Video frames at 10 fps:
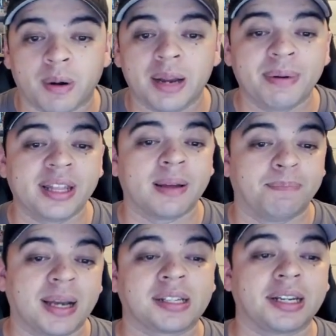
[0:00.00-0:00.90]
Probably being the
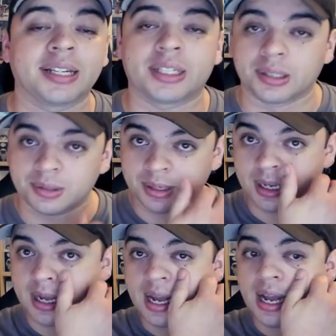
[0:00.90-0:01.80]
best link to
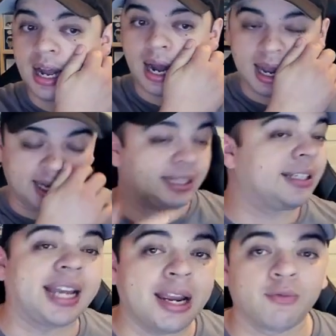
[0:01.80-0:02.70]
in
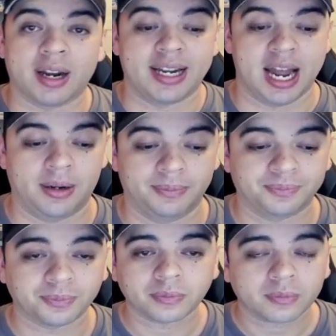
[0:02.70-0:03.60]
the game right now.
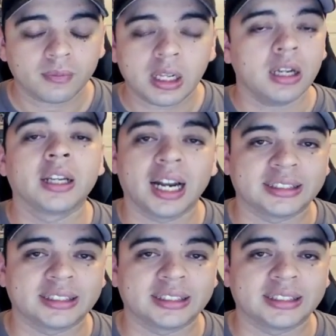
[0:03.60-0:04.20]
Look at that